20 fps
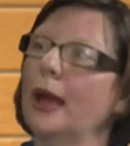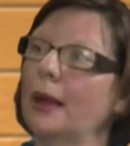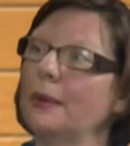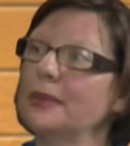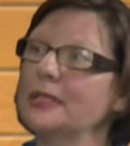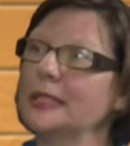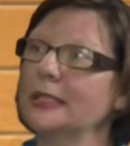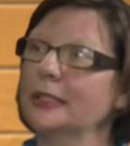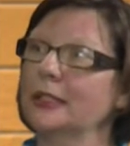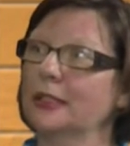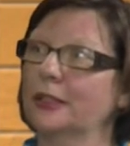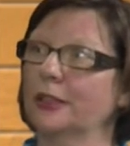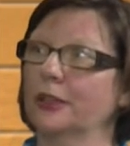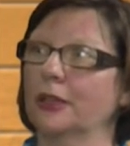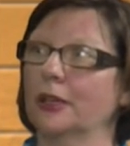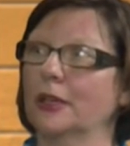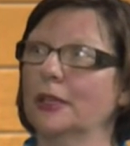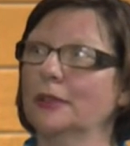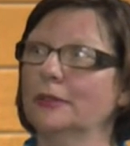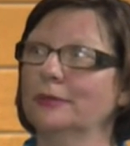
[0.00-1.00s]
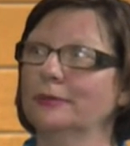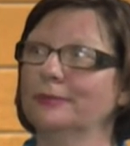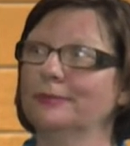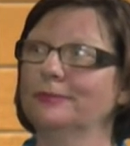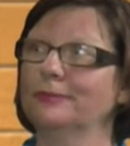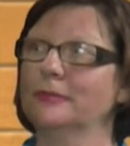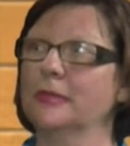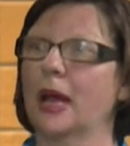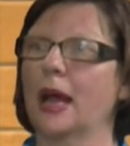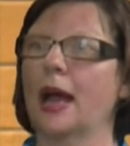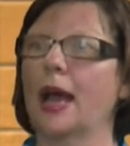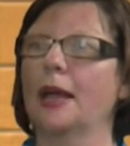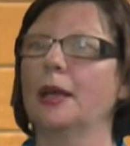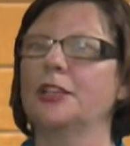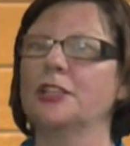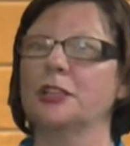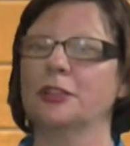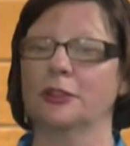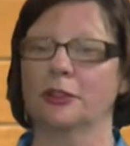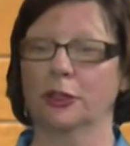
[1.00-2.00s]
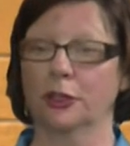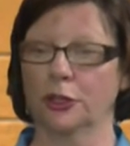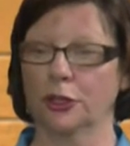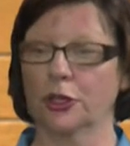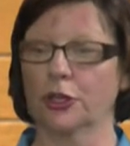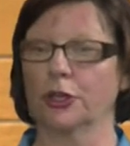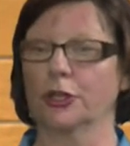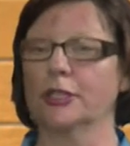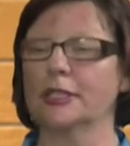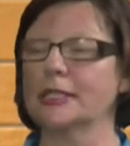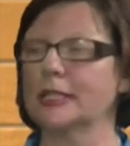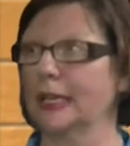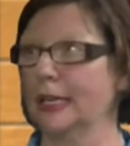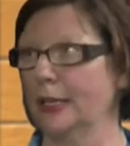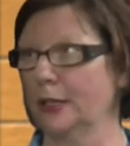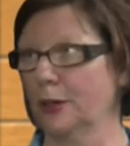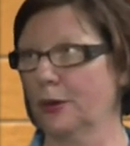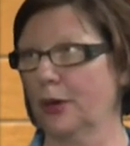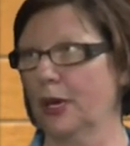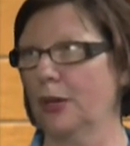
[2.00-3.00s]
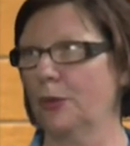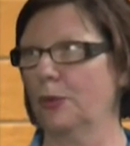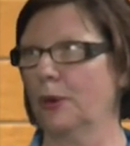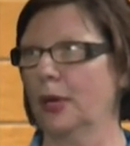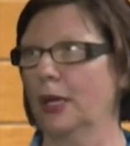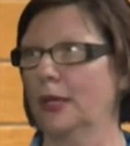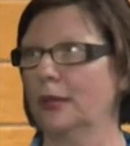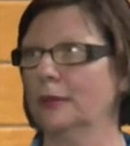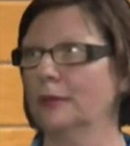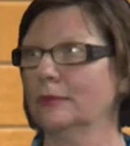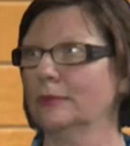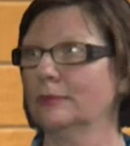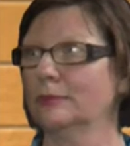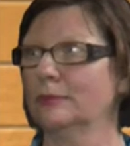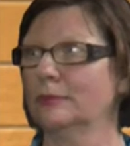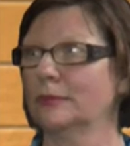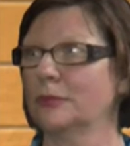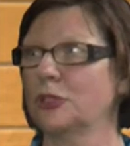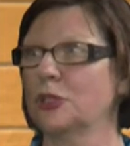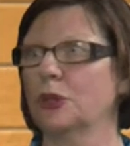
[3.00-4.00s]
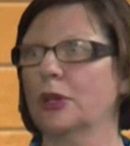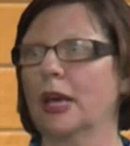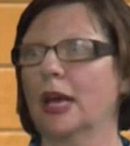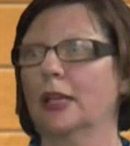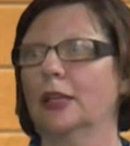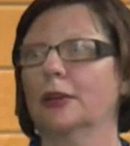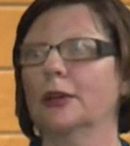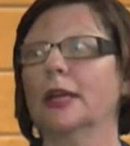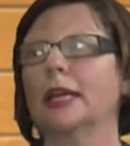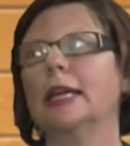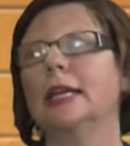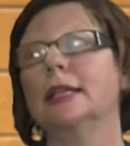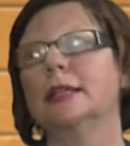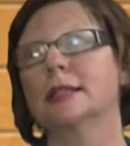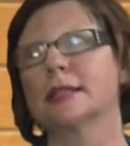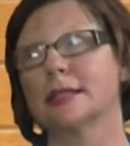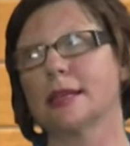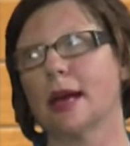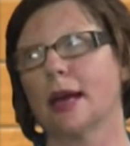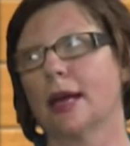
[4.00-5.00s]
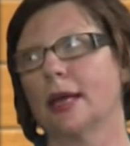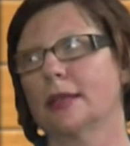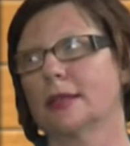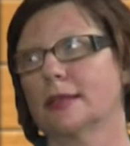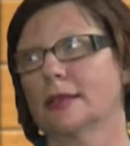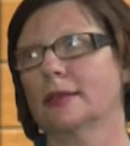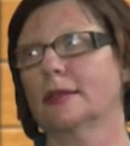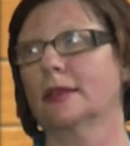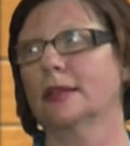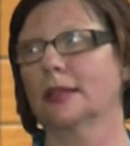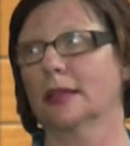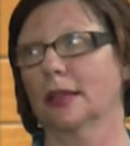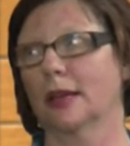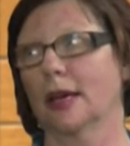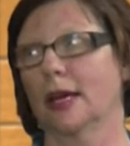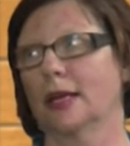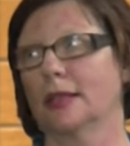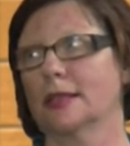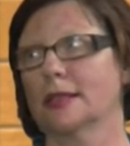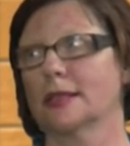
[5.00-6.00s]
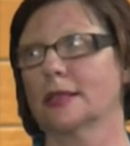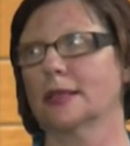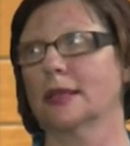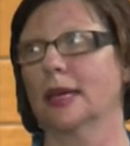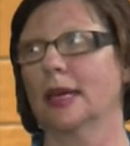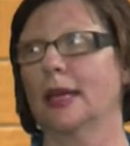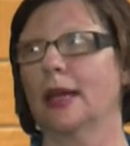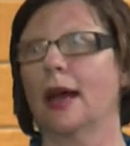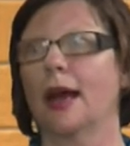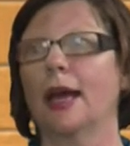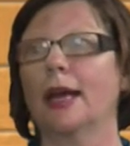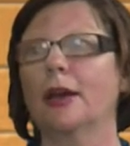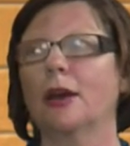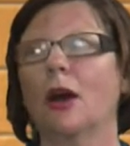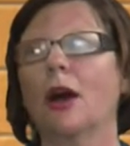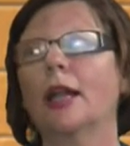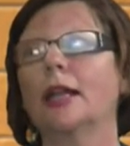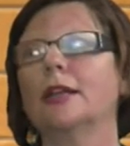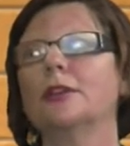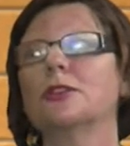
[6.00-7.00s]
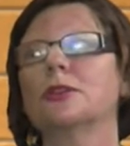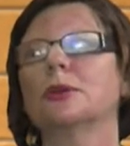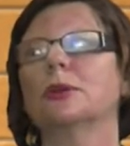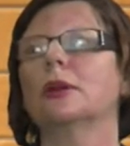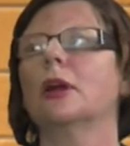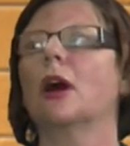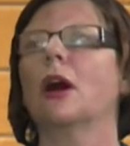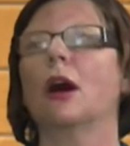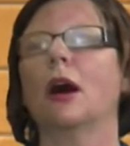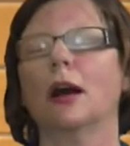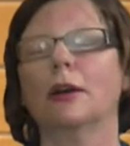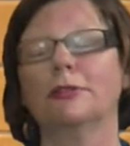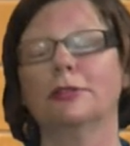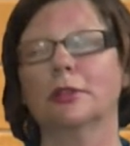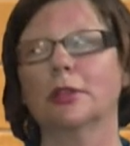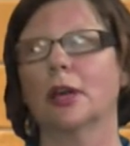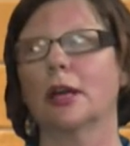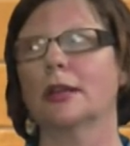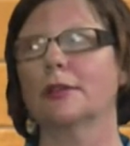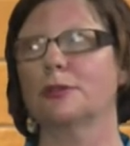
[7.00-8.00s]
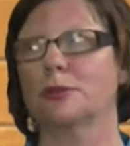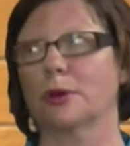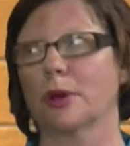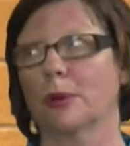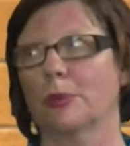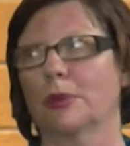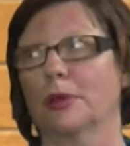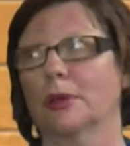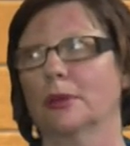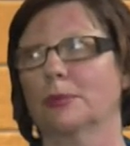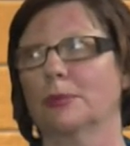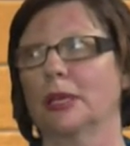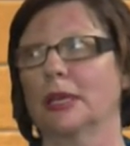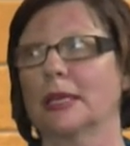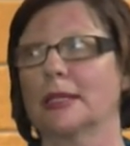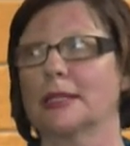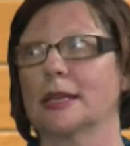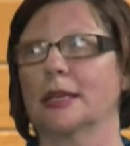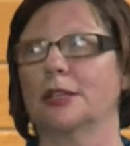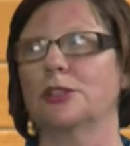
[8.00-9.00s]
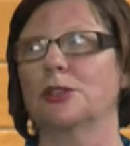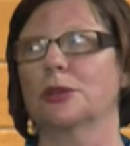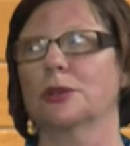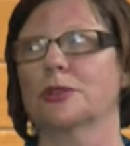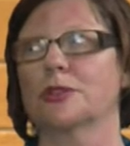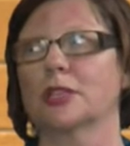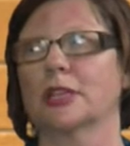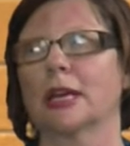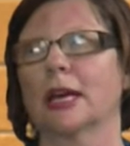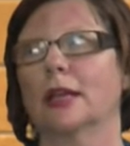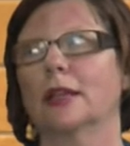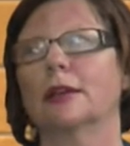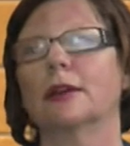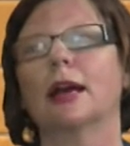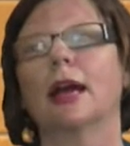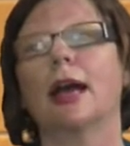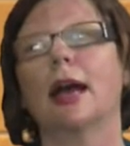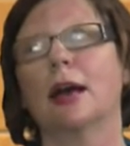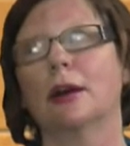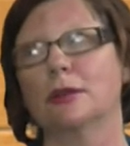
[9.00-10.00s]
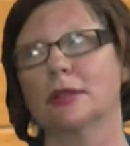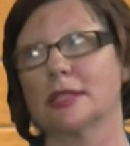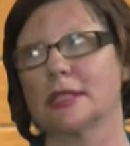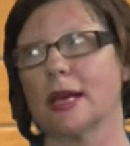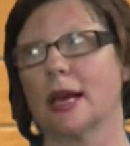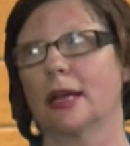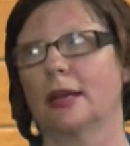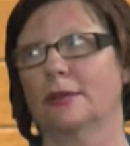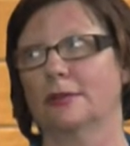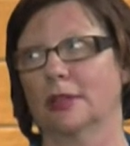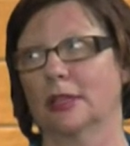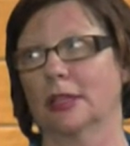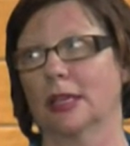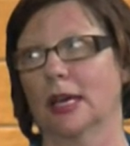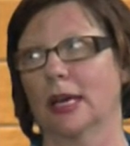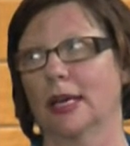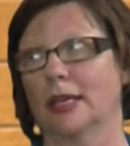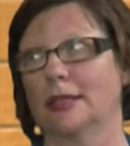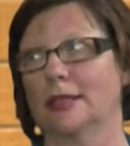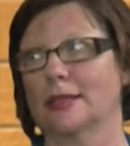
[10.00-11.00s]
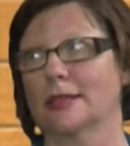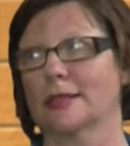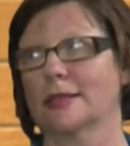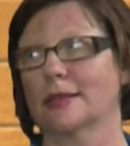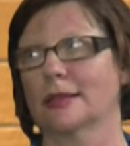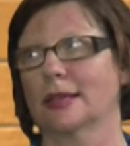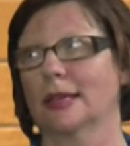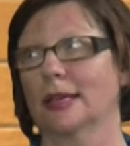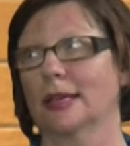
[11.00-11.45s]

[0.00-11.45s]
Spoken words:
I was a little girl, I learned in grade 1 to color inside the lines. And I got into an awful lot of trouble because I chose to color outside of the lines.